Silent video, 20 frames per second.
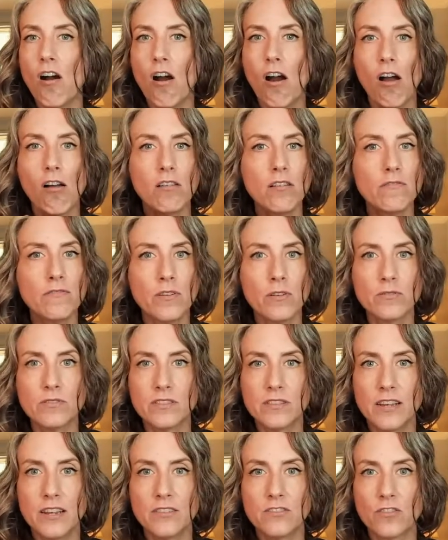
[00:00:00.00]
All of those
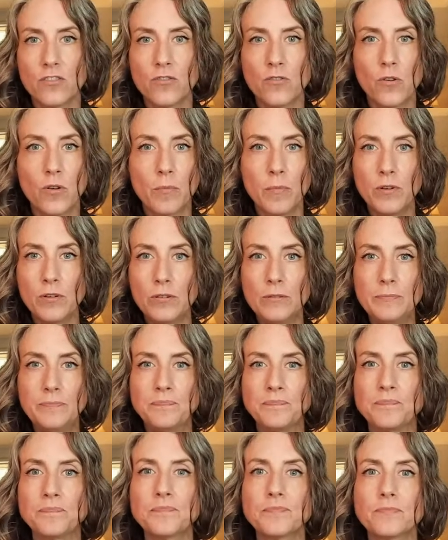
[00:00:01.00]
things are normal.
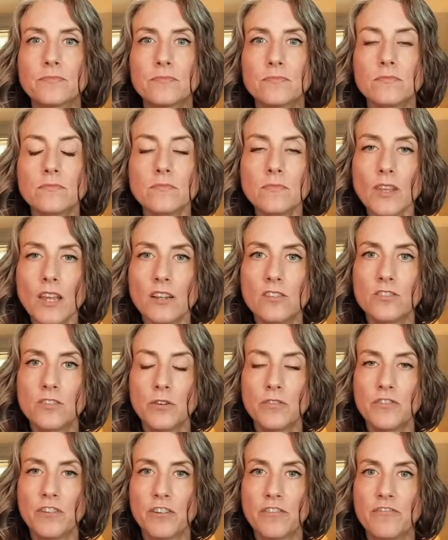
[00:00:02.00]

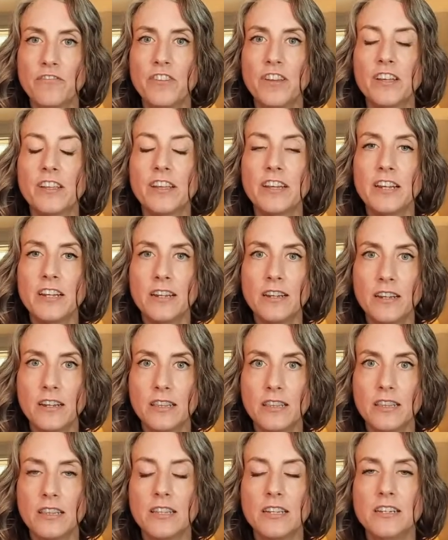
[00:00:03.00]
So if you're feeling
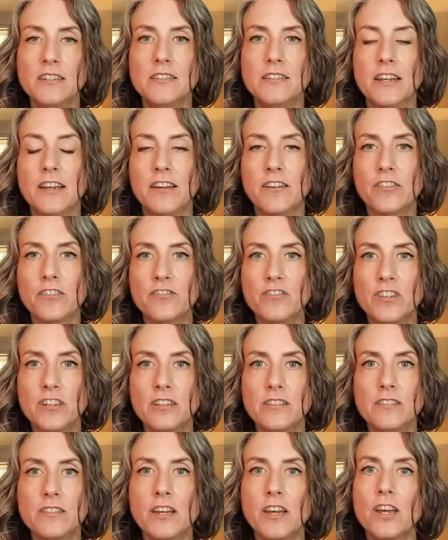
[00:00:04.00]
these
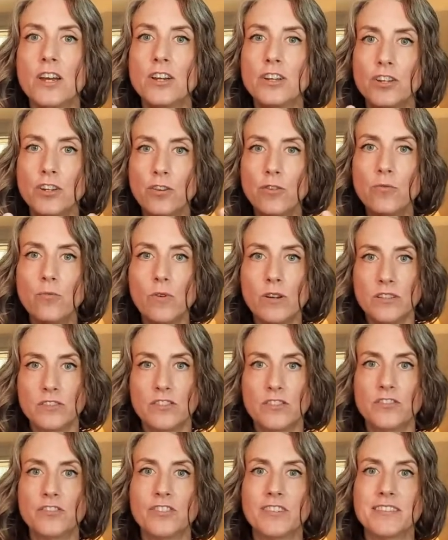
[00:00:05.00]
energies, you want
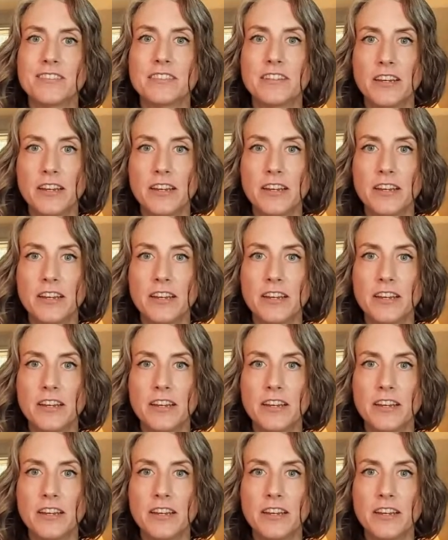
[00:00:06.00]
to just